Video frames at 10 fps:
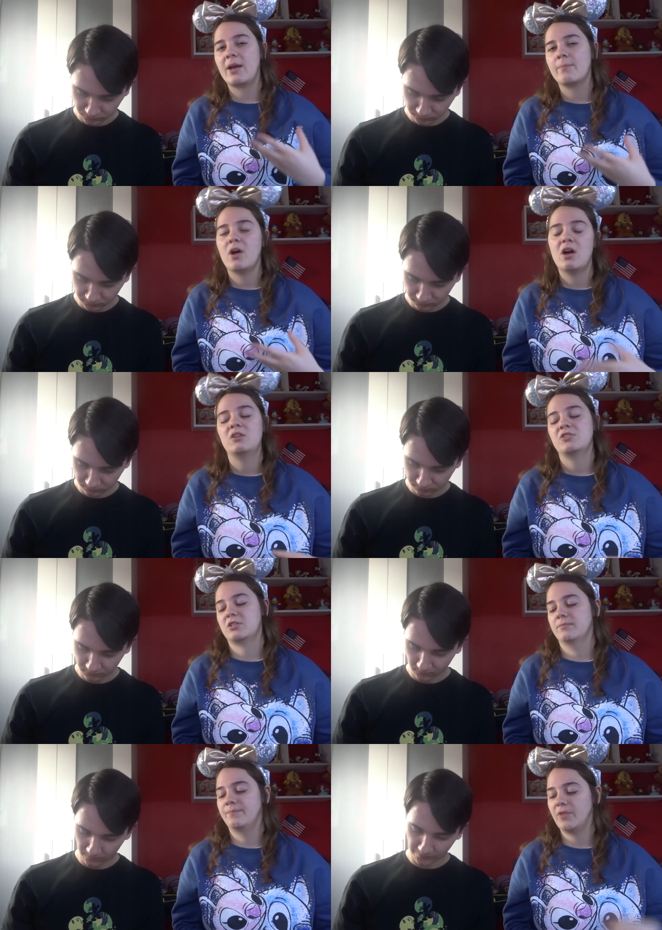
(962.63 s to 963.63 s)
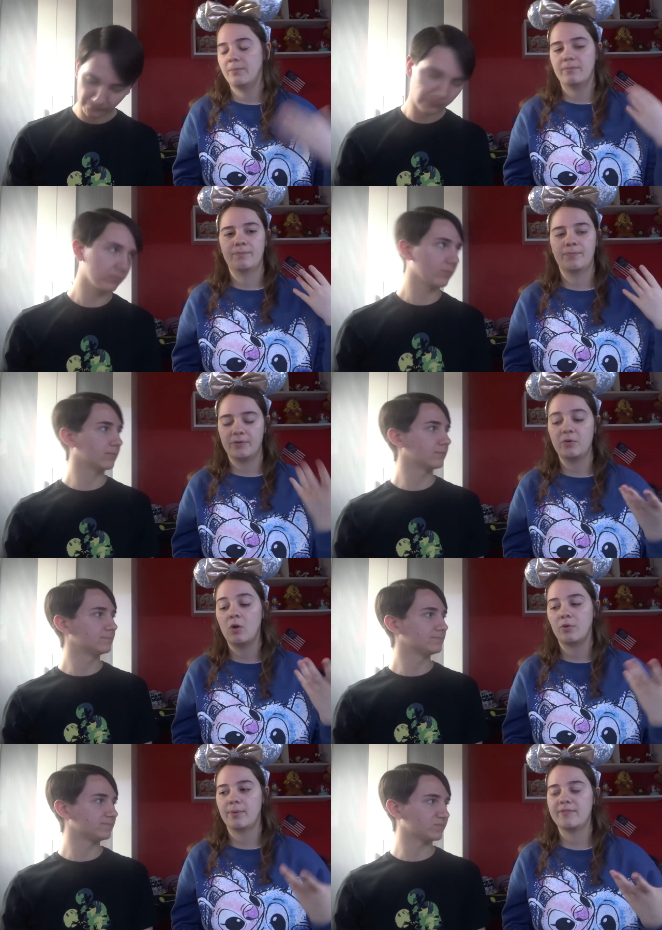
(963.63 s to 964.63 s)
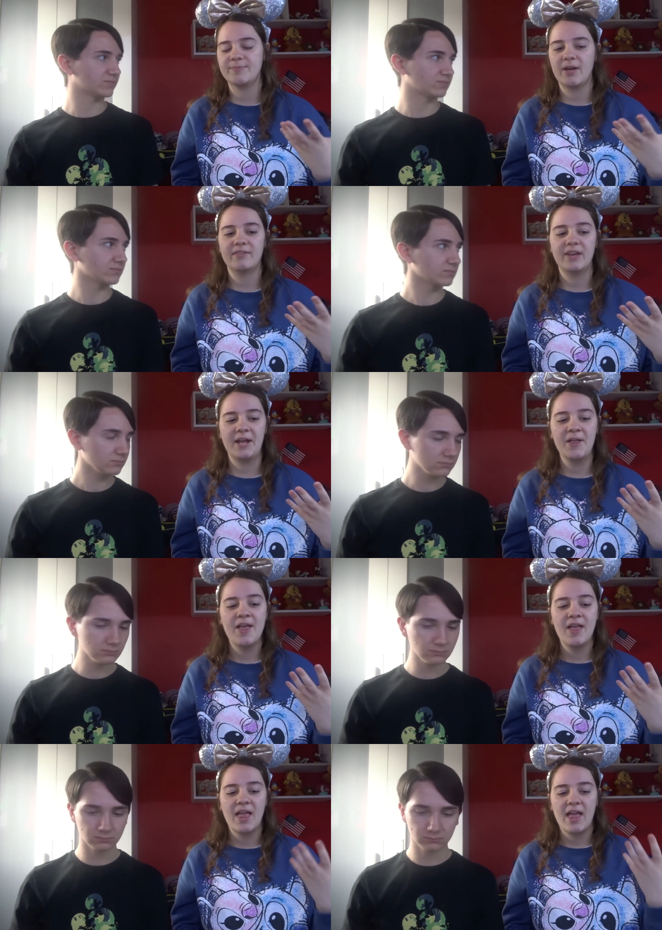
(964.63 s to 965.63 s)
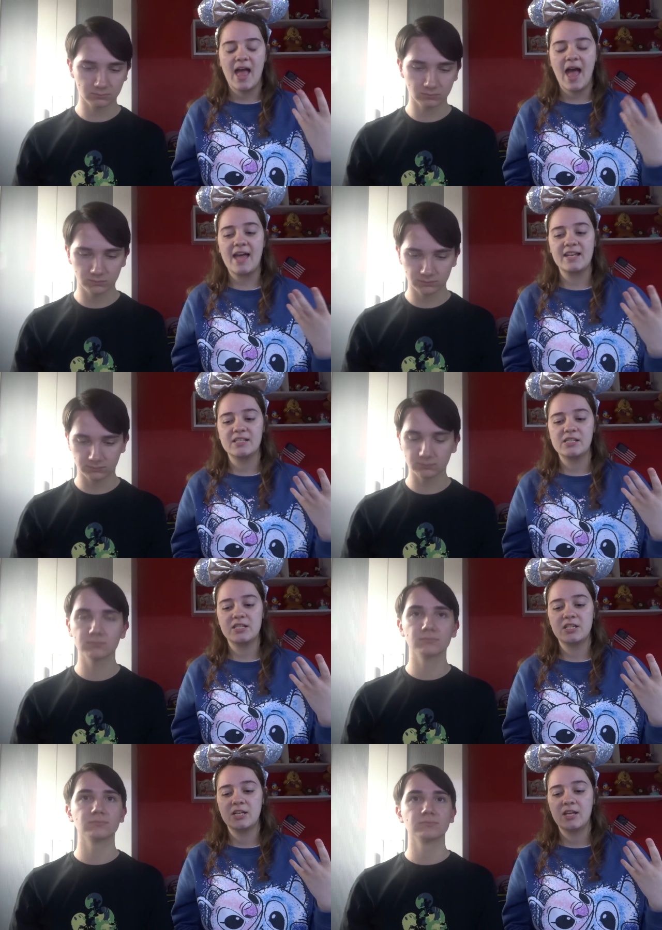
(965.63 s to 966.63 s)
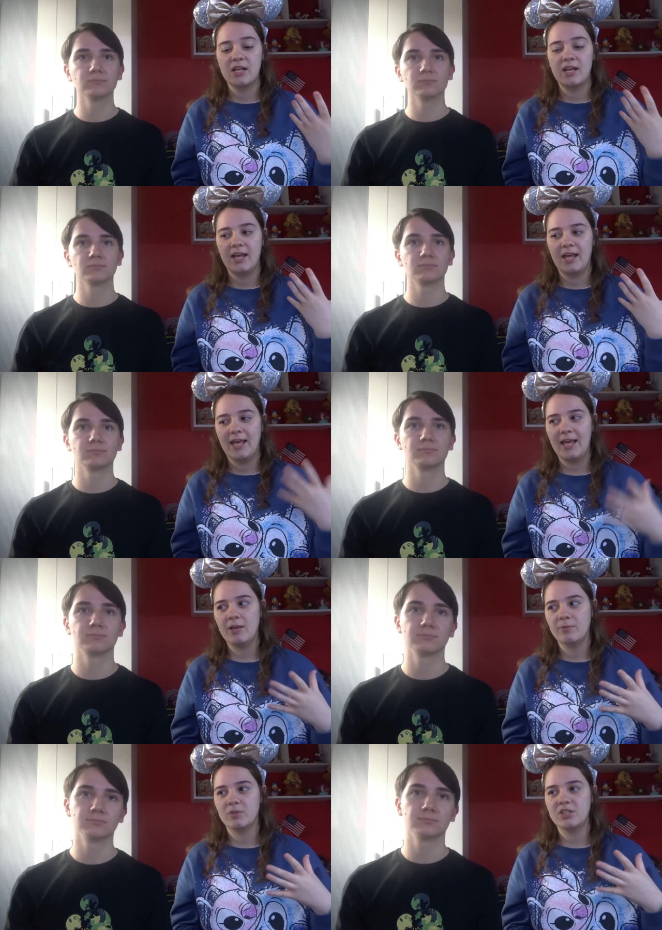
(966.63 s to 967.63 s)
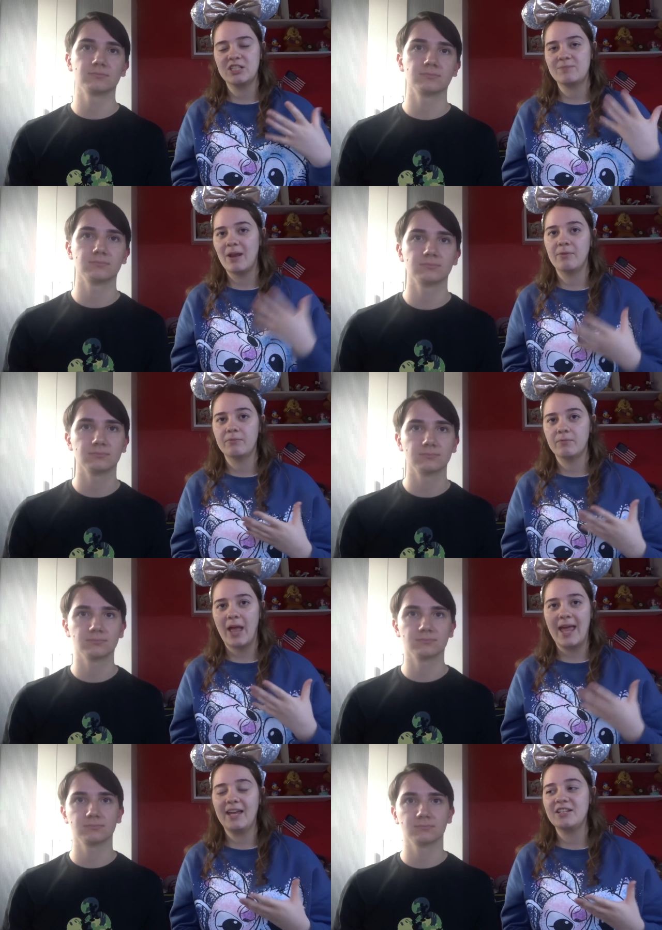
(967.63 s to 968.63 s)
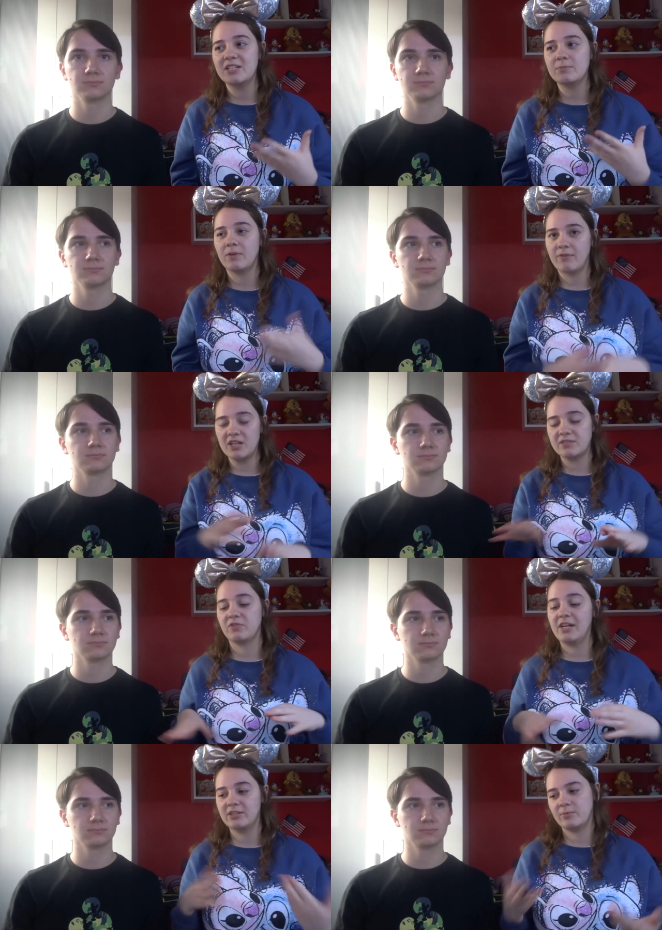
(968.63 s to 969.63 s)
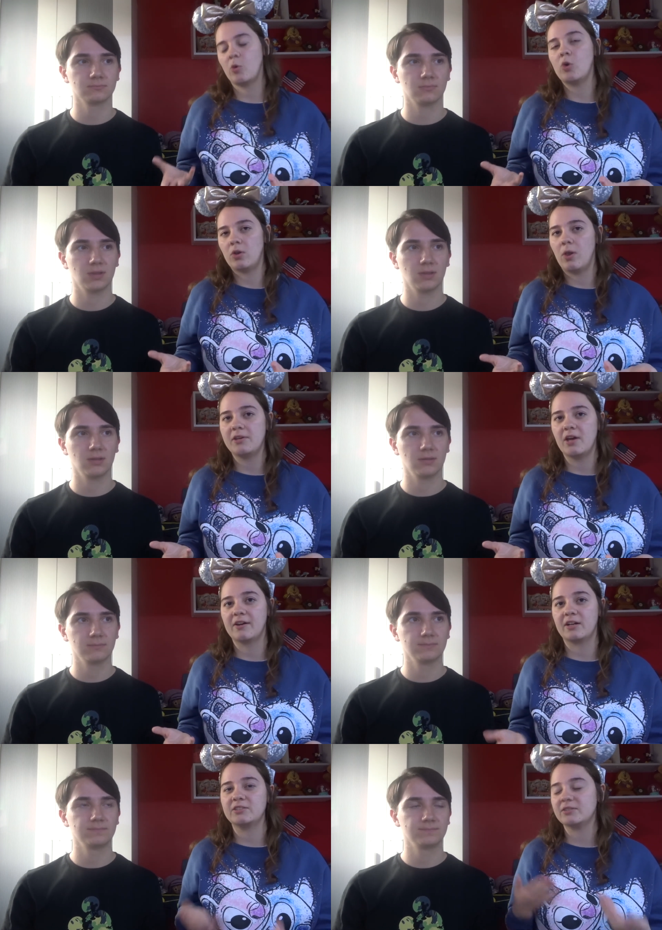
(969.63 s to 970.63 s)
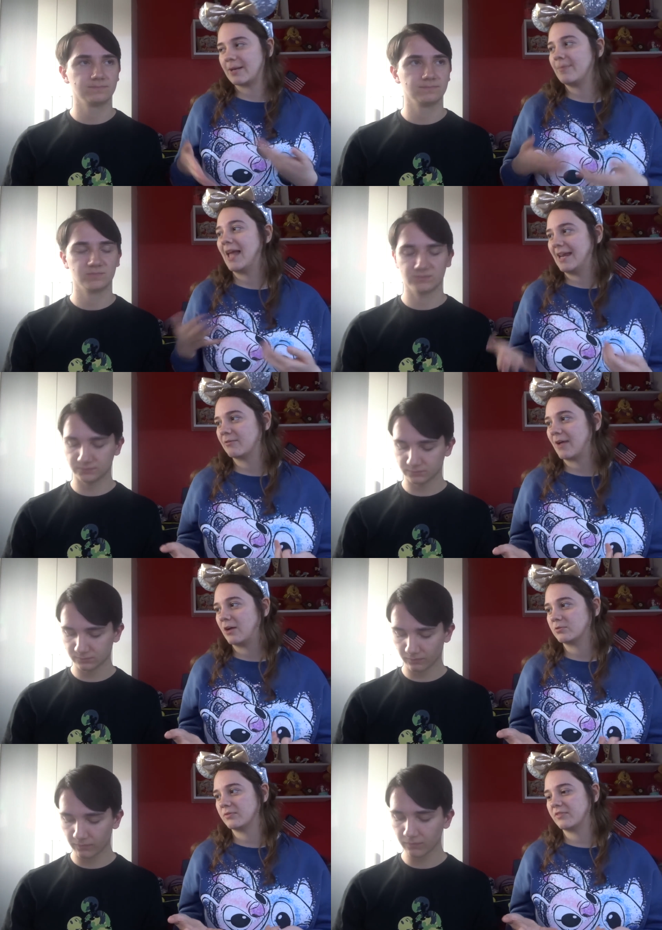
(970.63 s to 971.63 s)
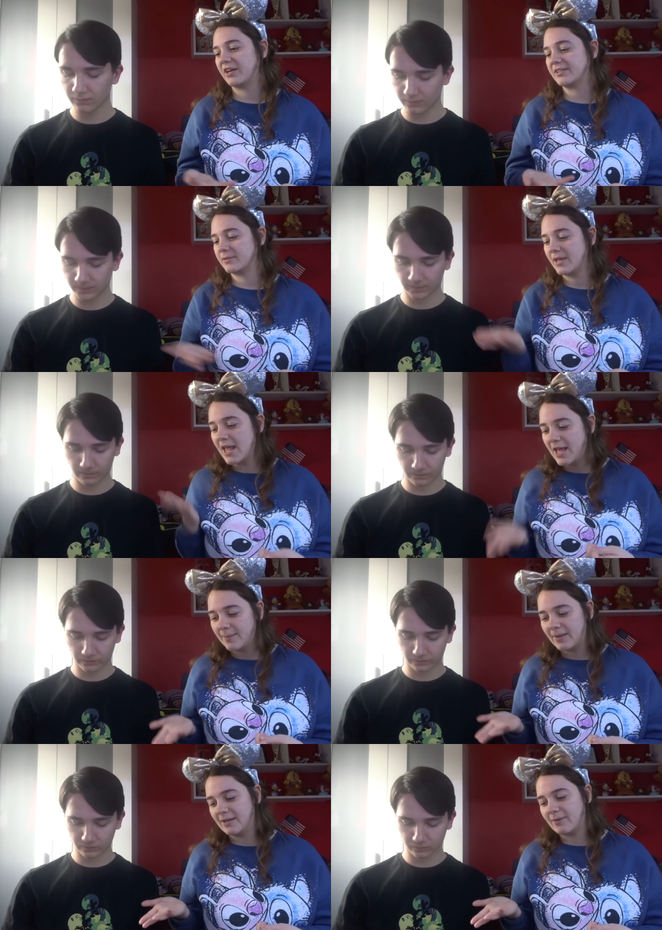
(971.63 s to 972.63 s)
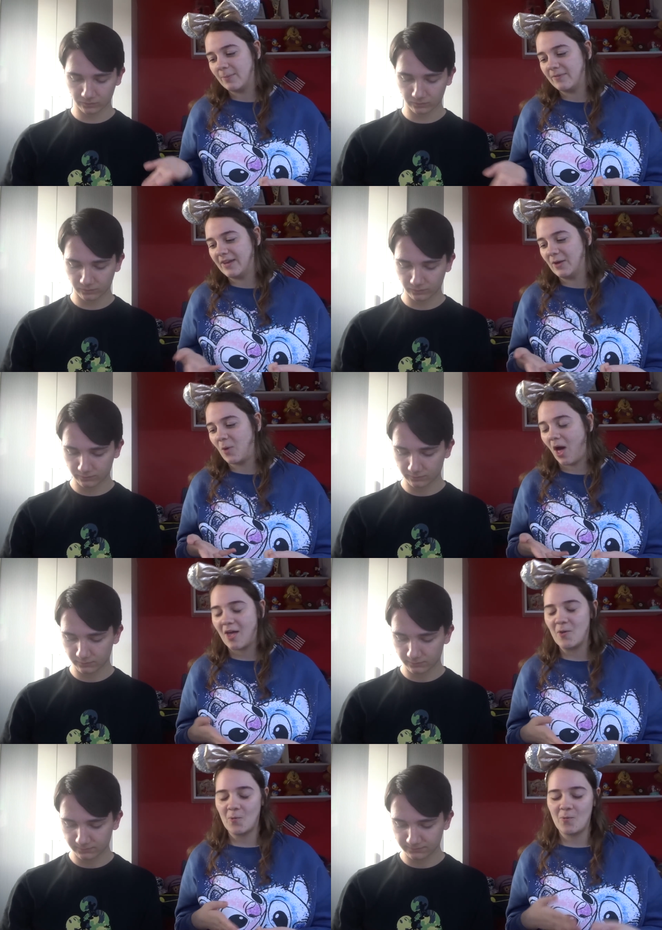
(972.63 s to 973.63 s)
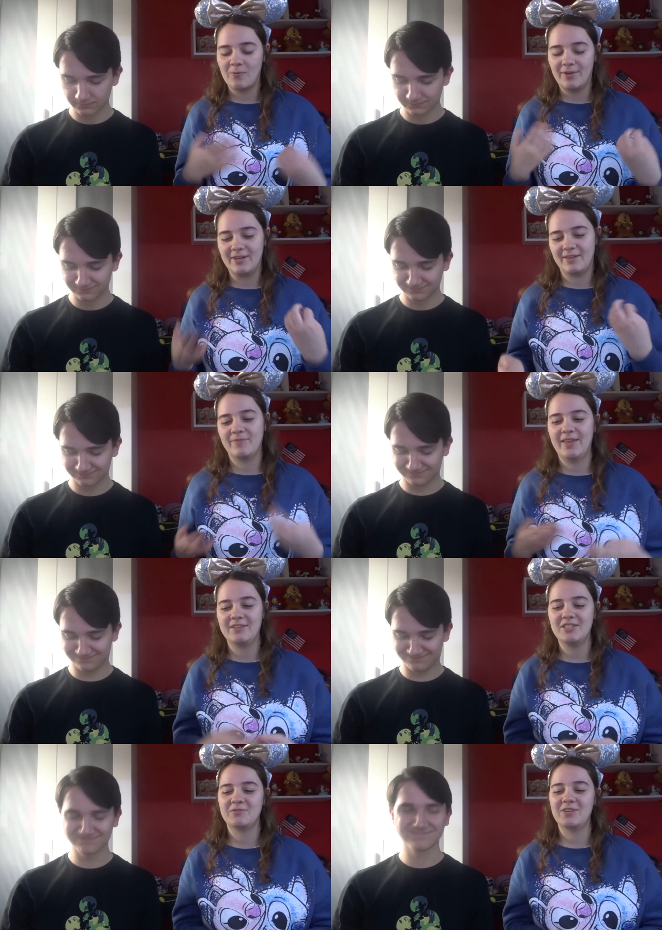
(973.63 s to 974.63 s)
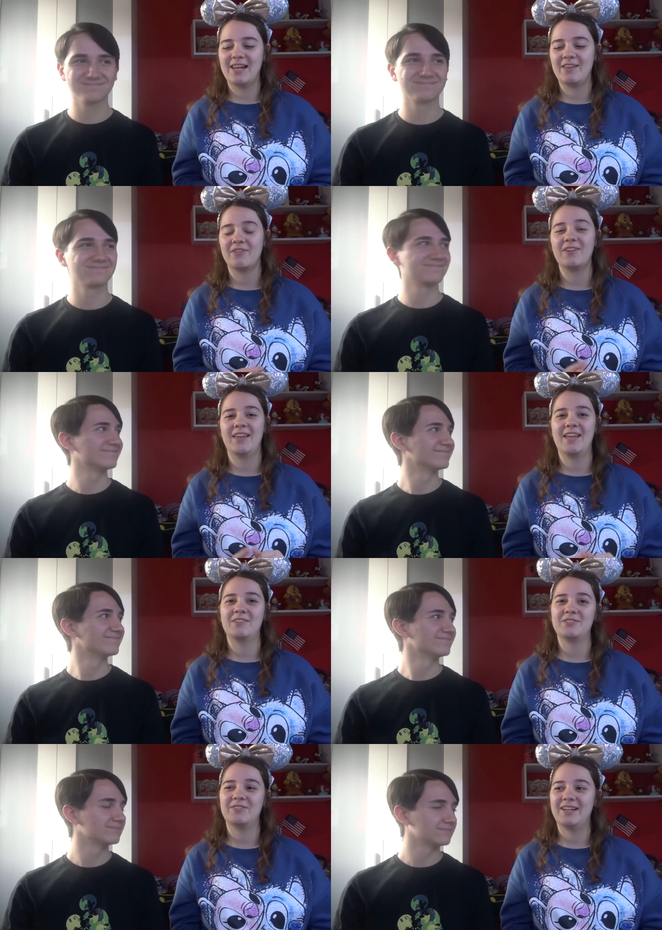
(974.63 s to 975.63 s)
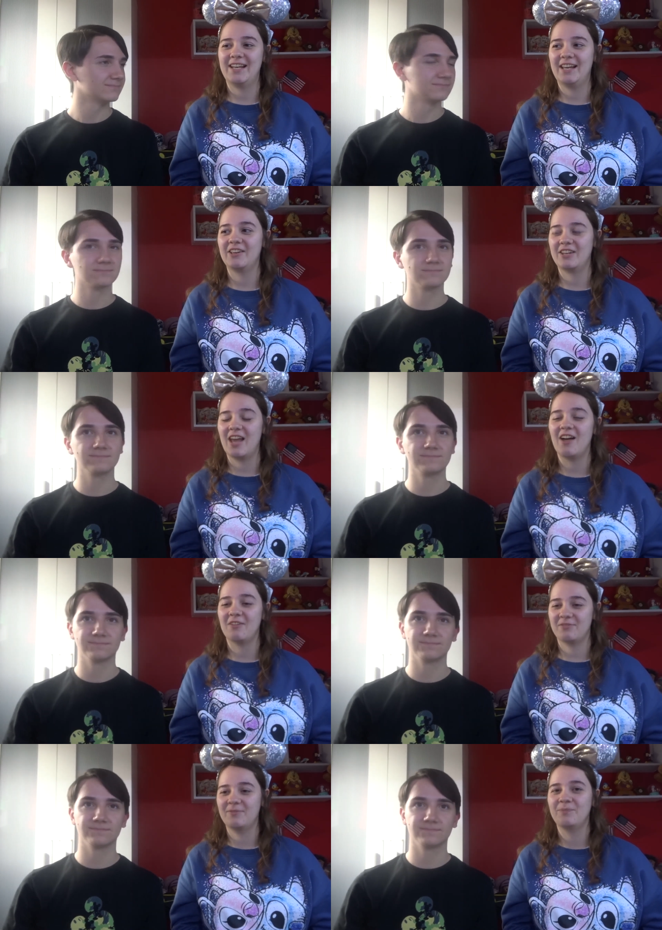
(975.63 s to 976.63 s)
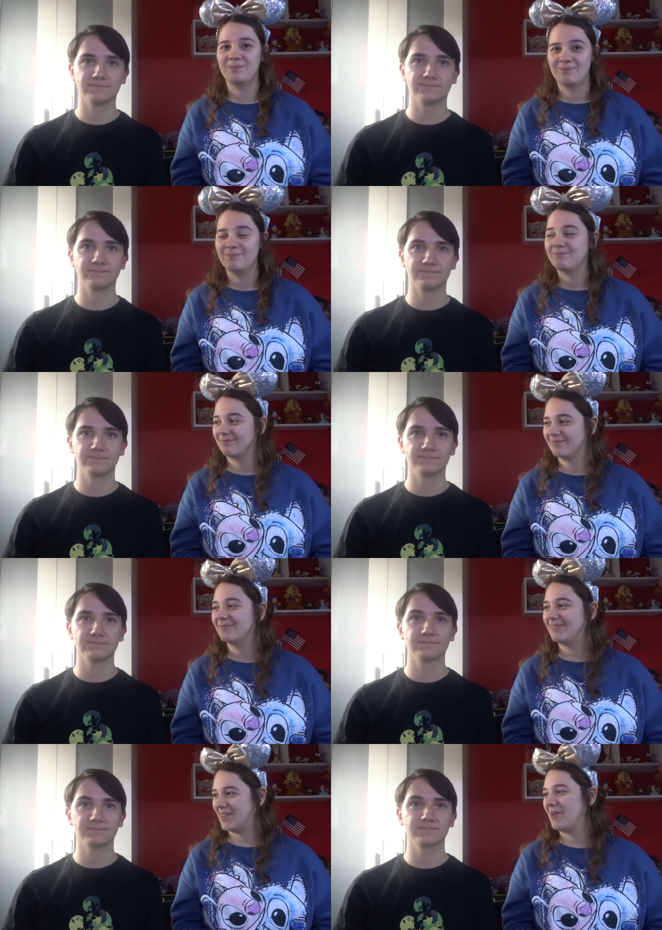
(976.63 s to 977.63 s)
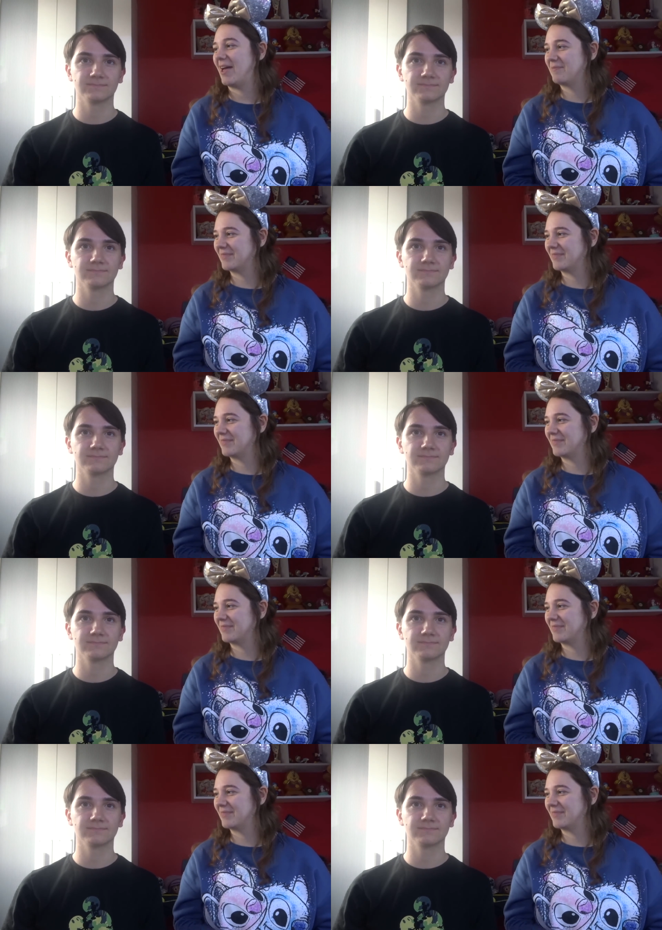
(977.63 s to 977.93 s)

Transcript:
Speaker 1: March um, for our older brother's birthday. And he just spent ages with us three because we were all a lot younger. So it's like playing around with mm. us, playing around with little Kyle and just really funny. And it was a really good laugh. So yeah,